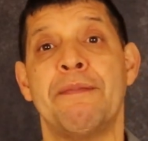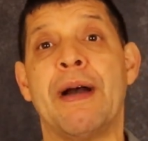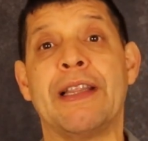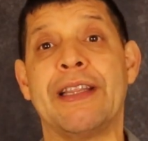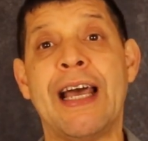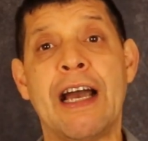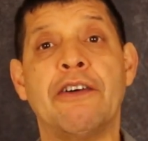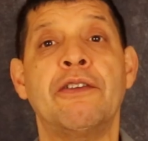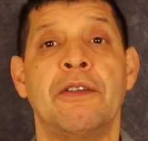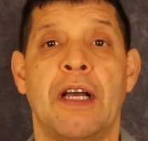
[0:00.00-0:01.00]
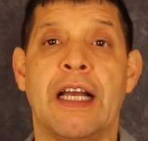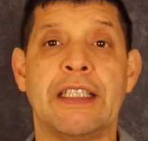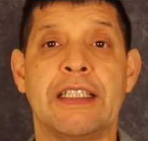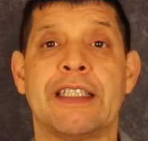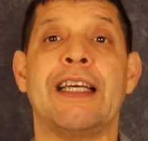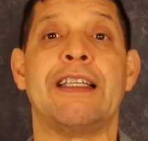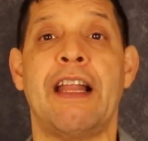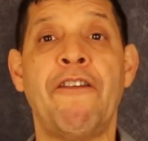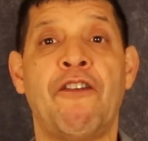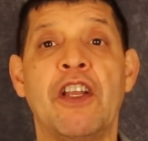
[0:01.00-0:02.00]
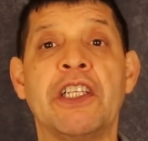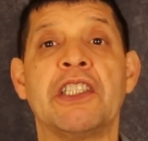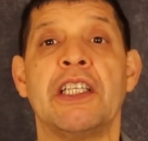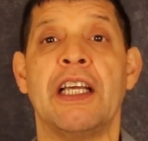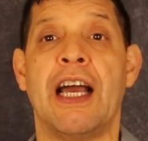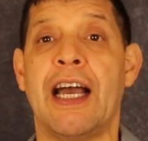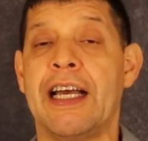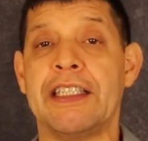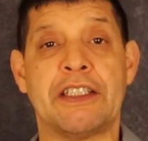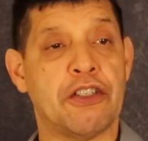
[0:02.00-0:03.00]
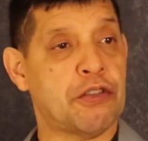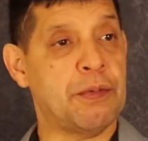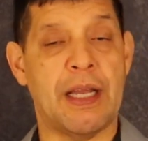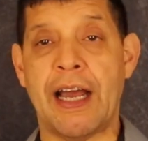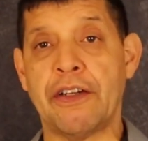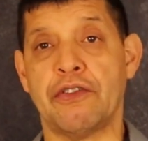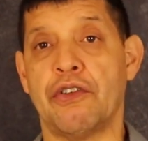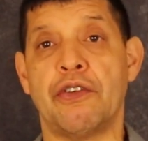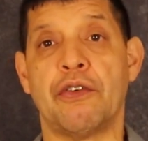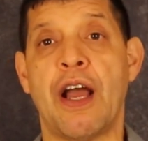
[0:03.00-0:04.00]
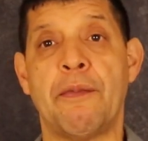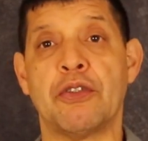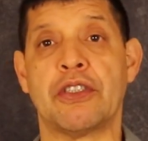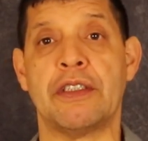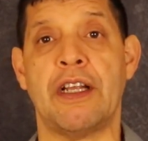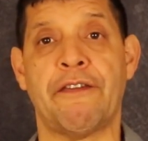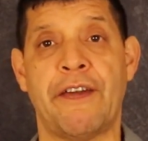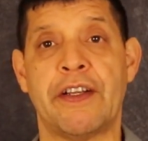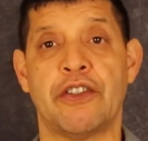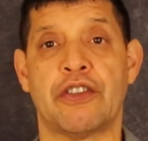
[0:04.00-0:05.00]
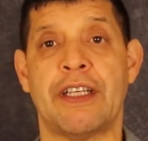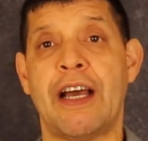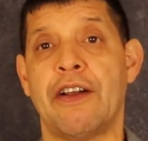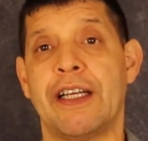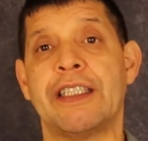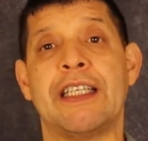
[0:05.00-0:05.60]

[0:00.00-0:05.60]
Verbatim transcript: But now I just get Netflix and it cost me I don't know how much Netflix costs now let's